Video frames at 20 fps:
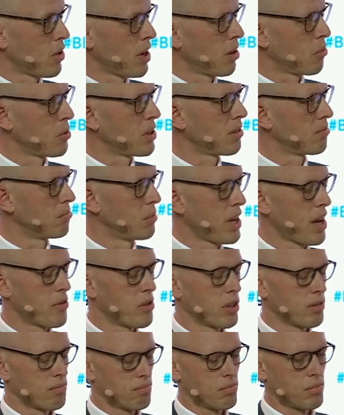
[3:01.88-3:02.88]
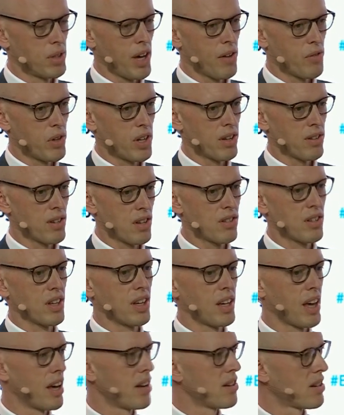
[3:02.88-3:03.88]
where we have an
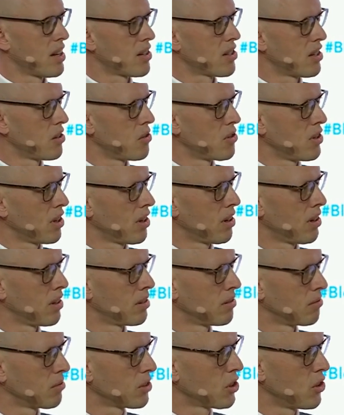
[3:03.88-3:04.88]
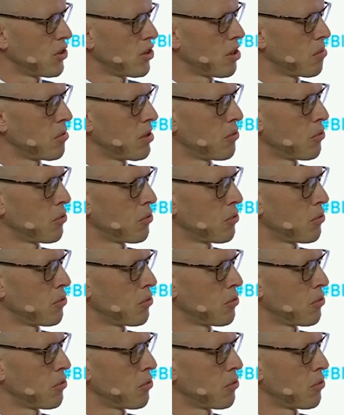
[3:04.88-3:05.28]
existing case actually using our consumer